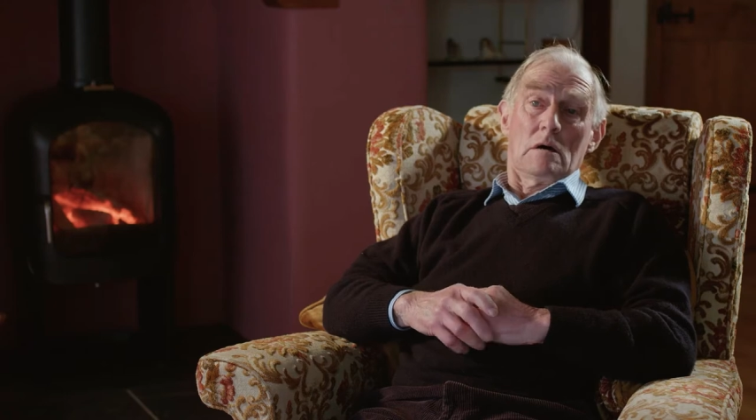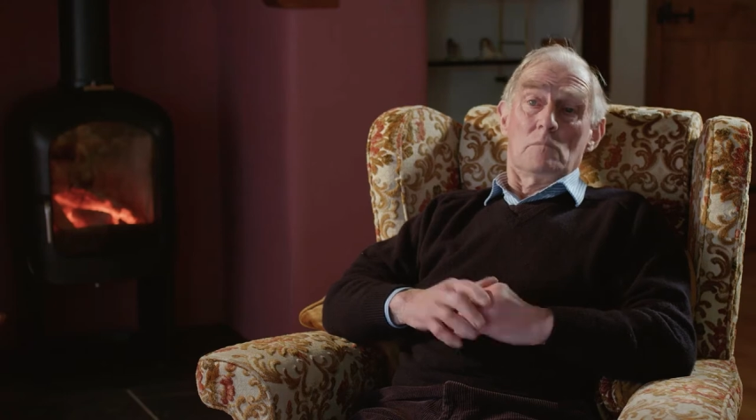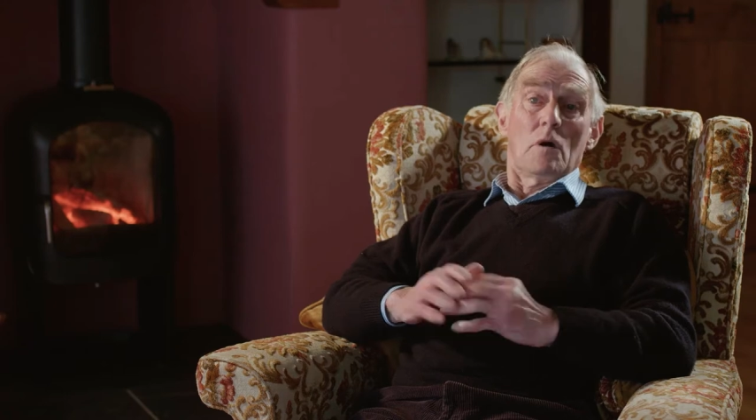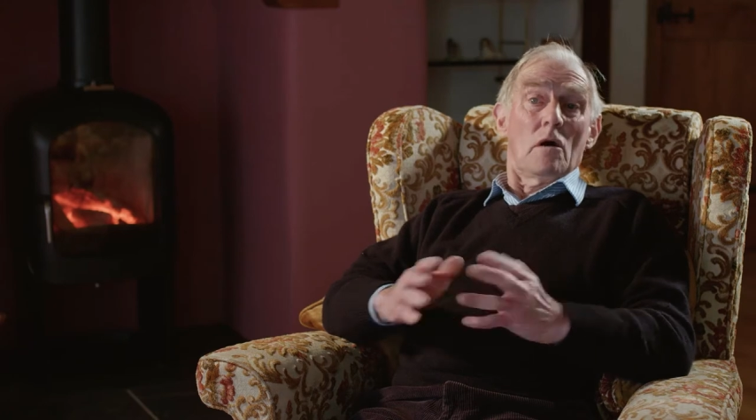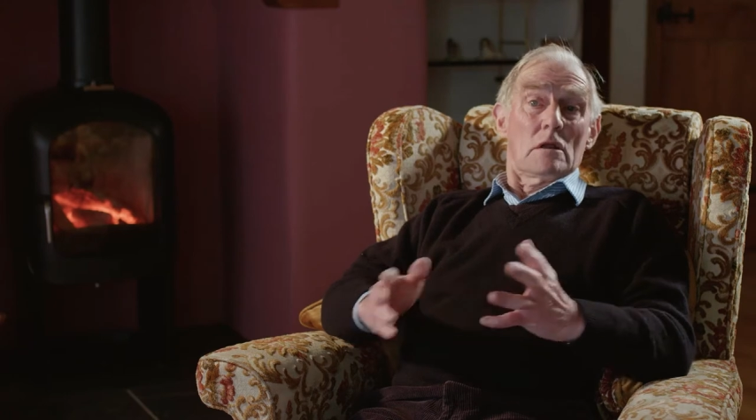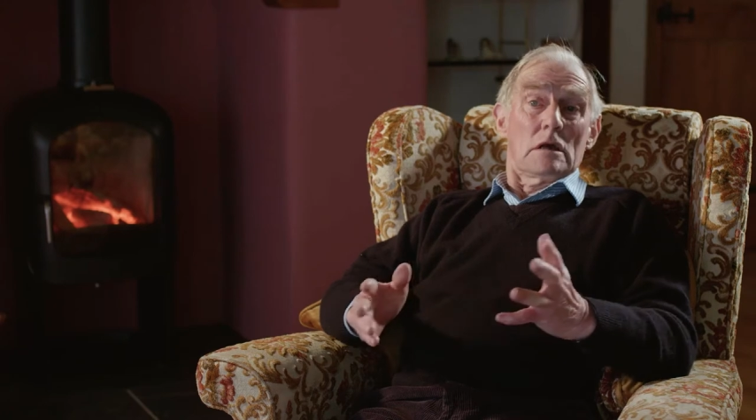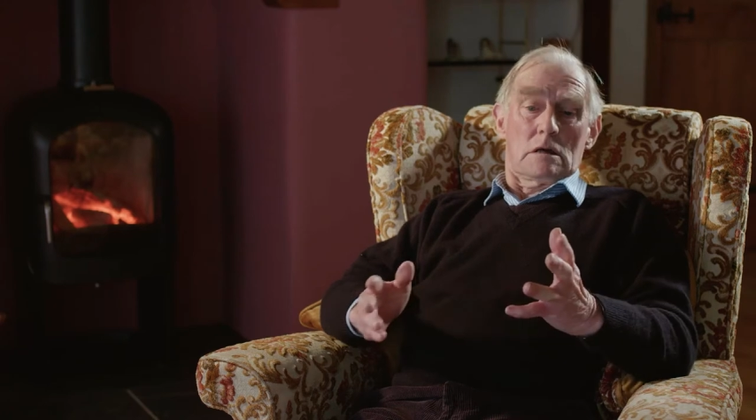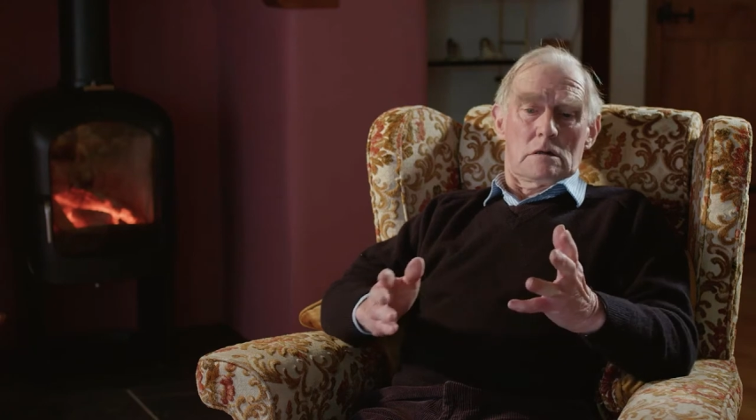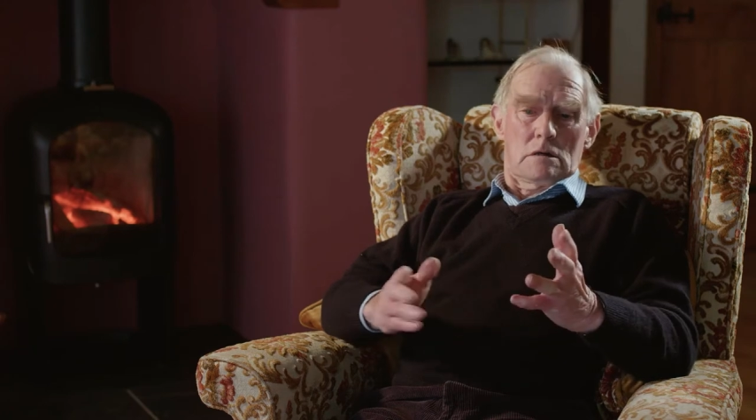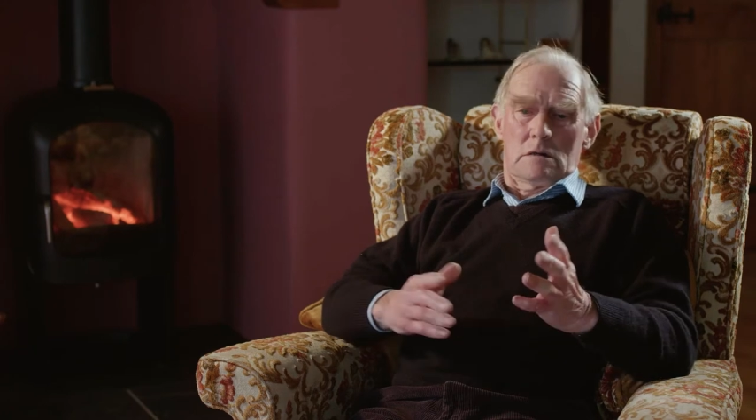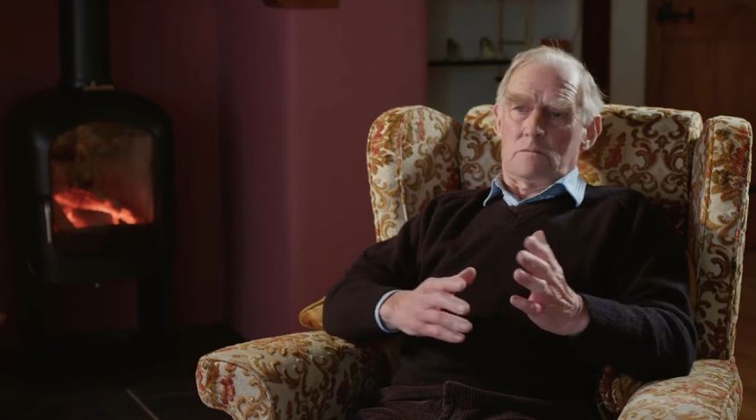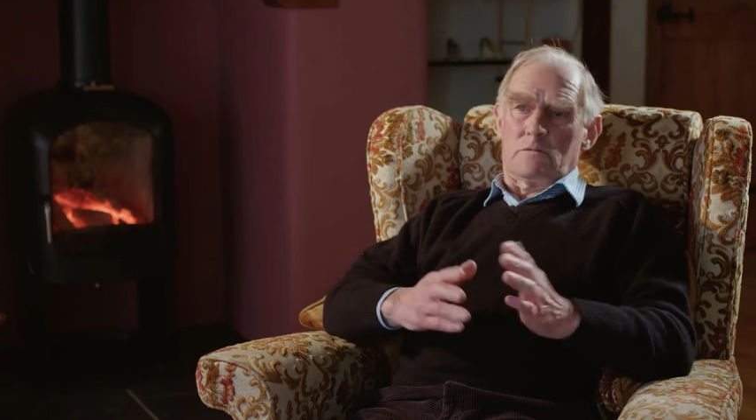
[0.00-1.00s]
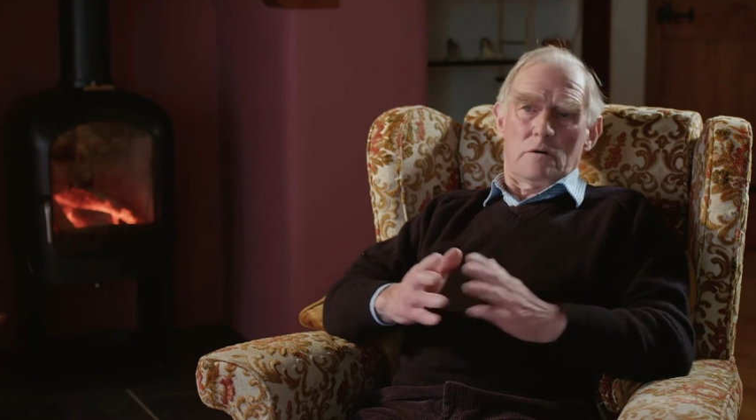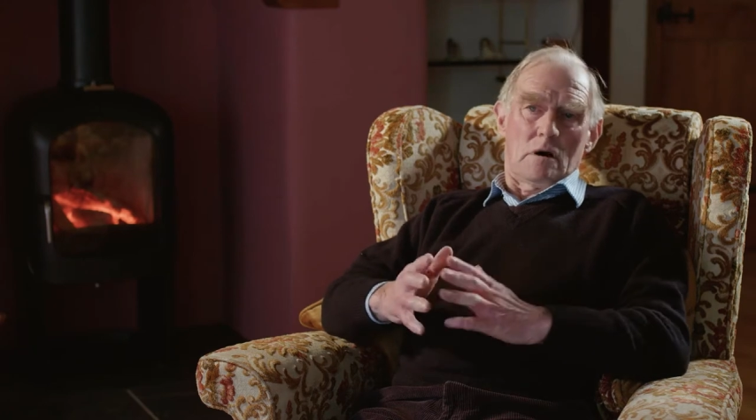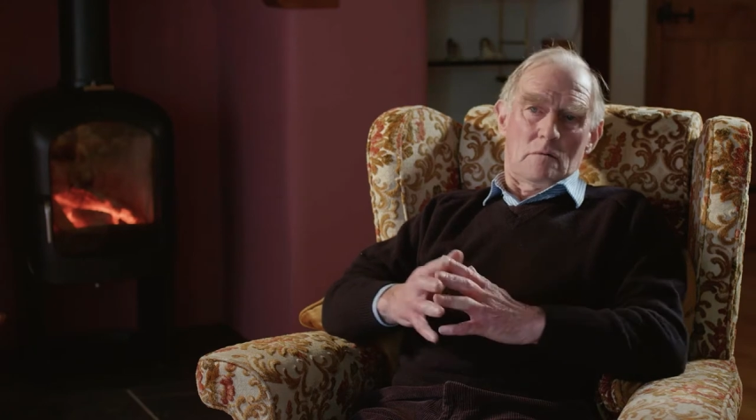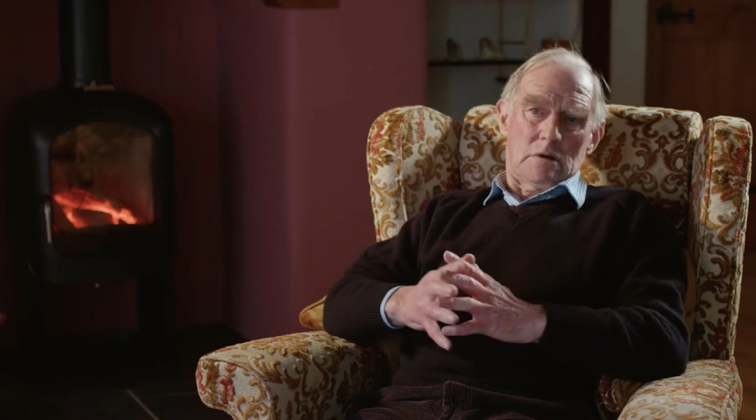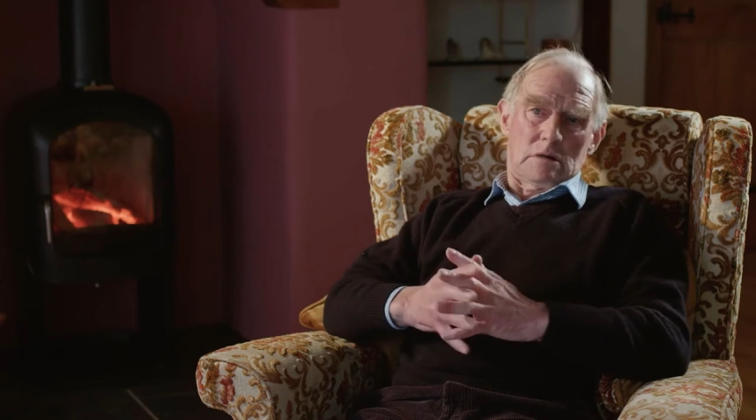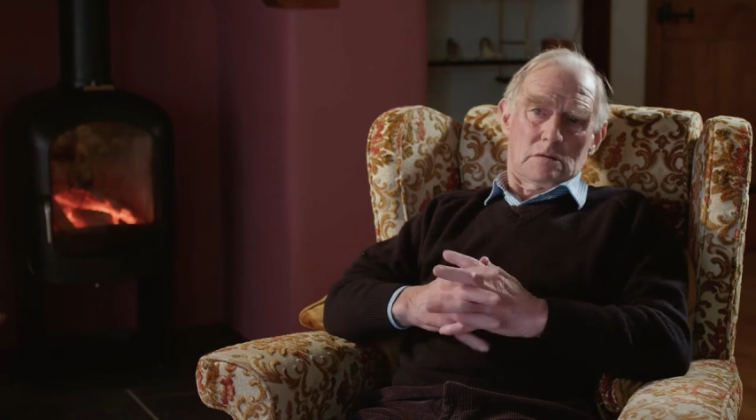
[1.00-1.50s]
mining and
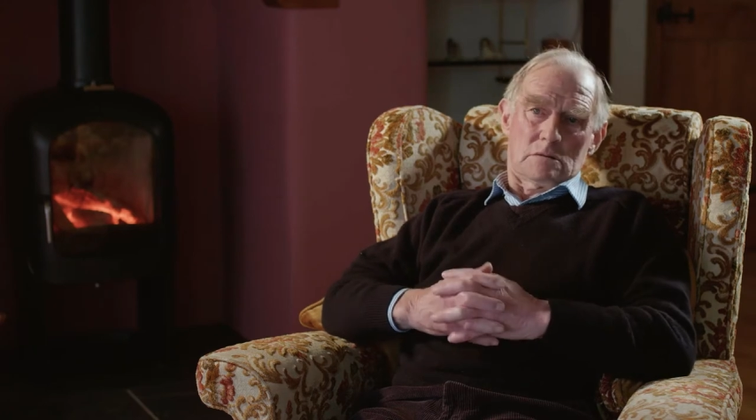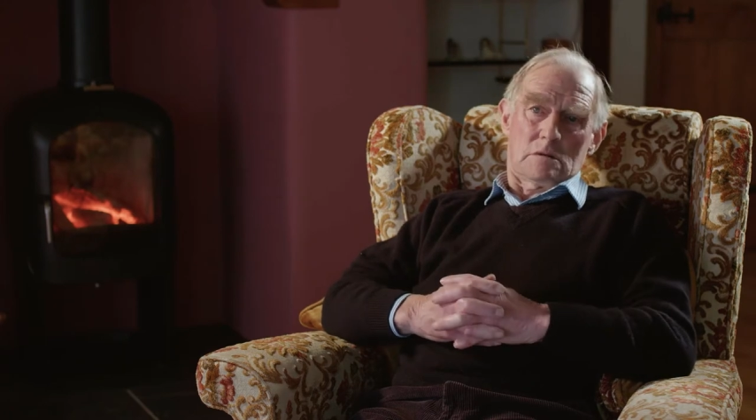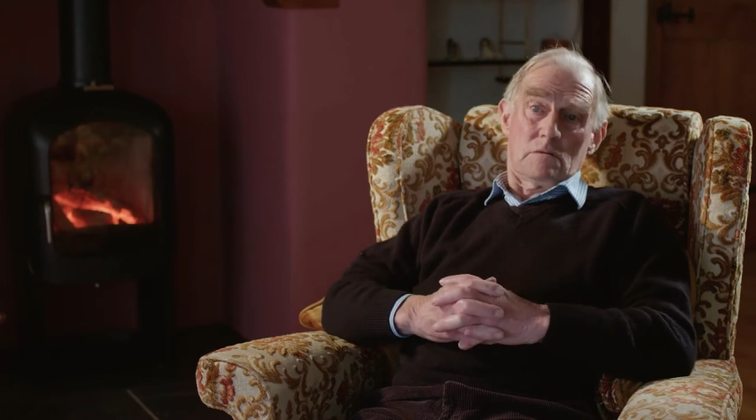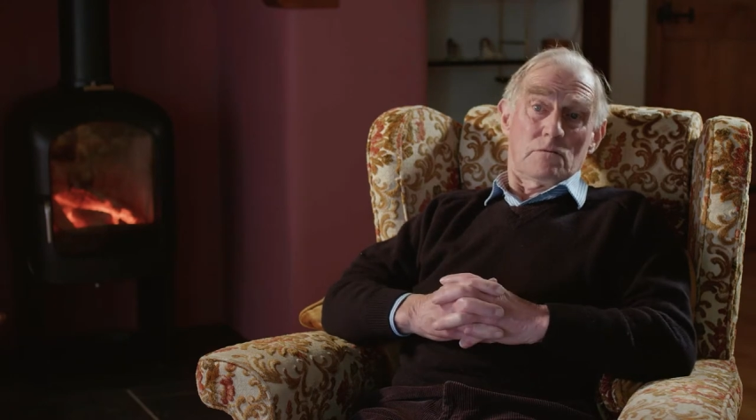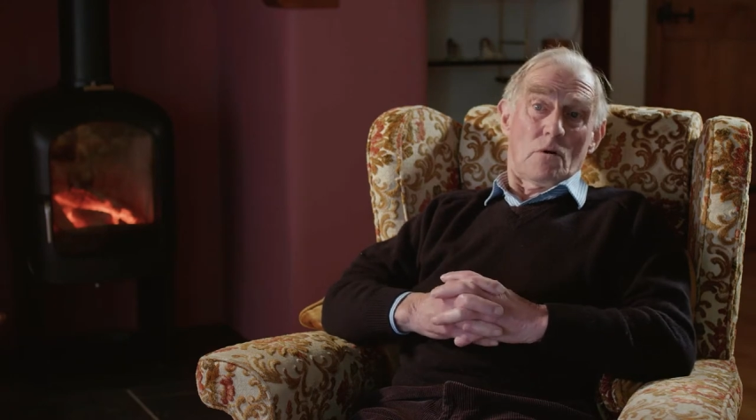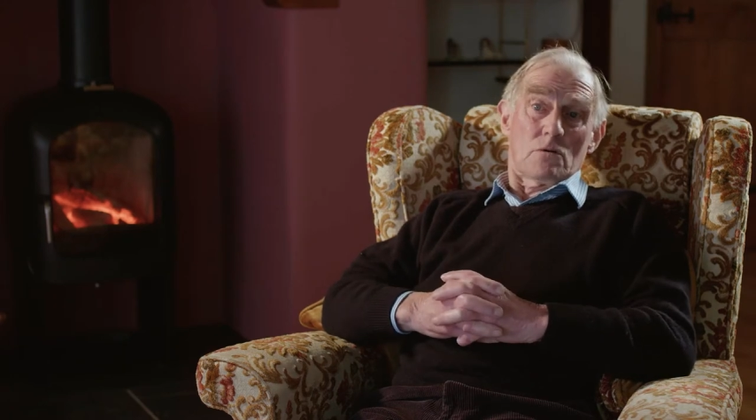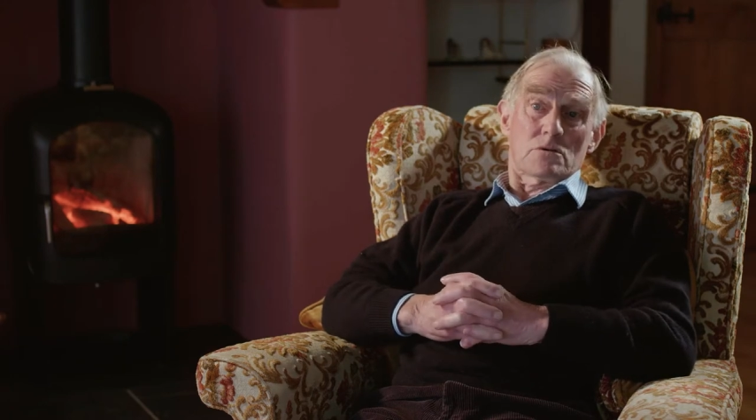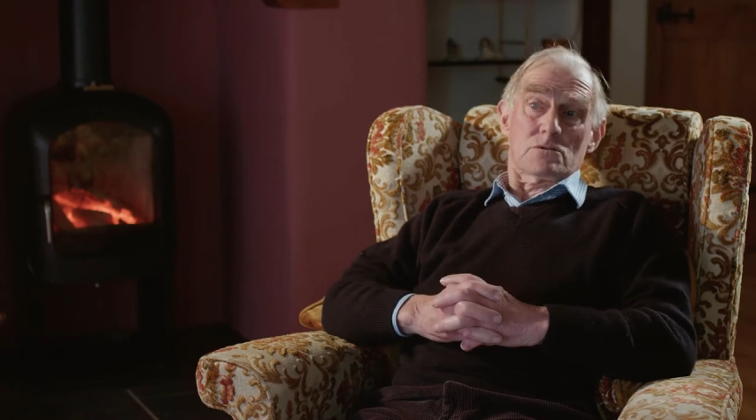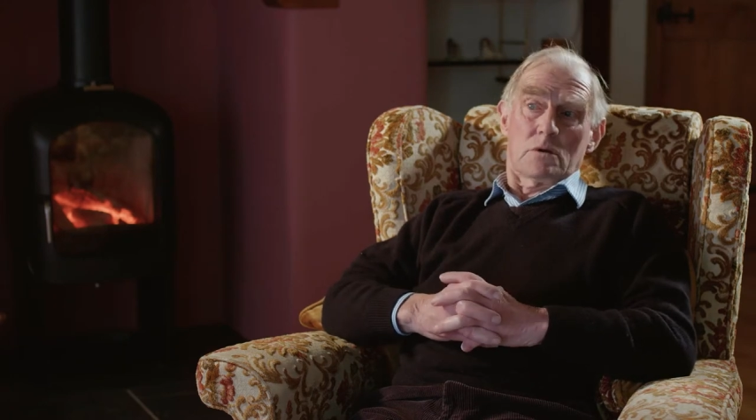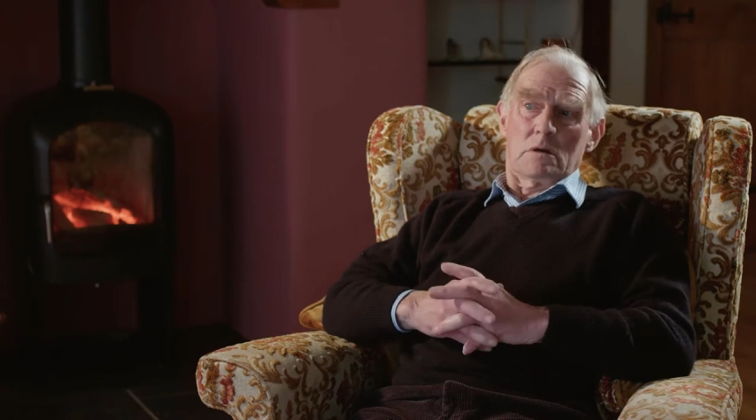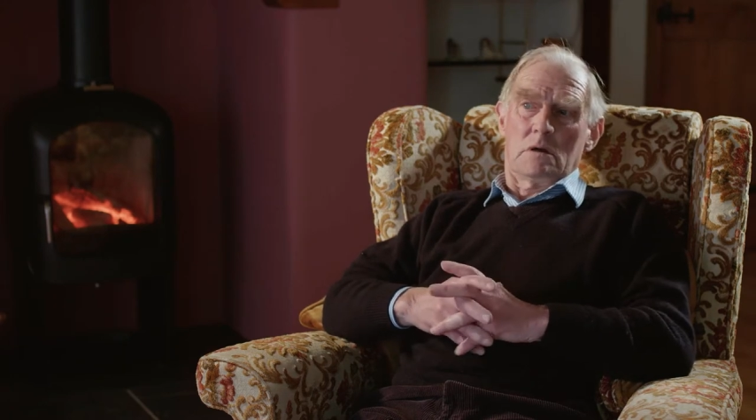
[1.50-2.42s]
farming and forestry.